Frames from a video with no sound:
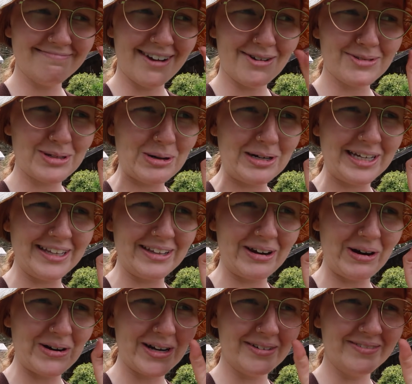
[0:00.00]
I was already in the
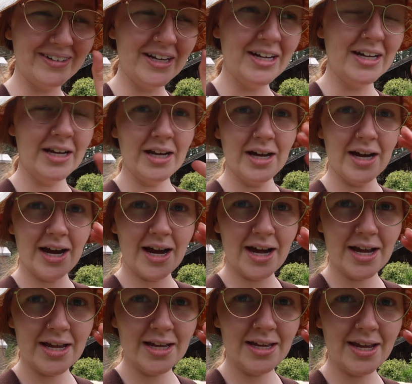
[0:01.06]
garden.
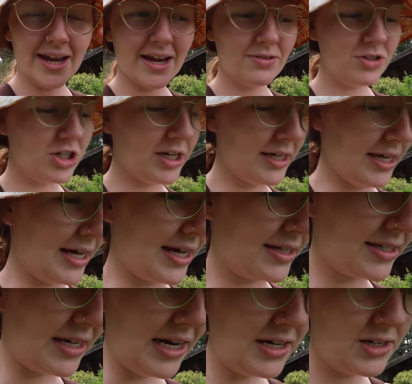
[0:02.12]
I have shaky
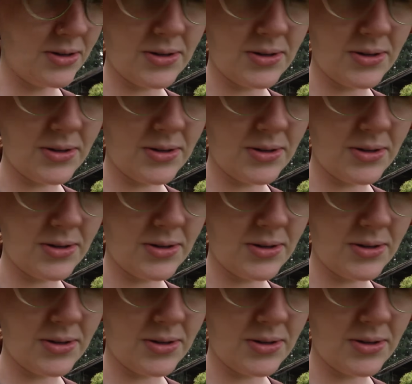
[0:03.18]
hands. I need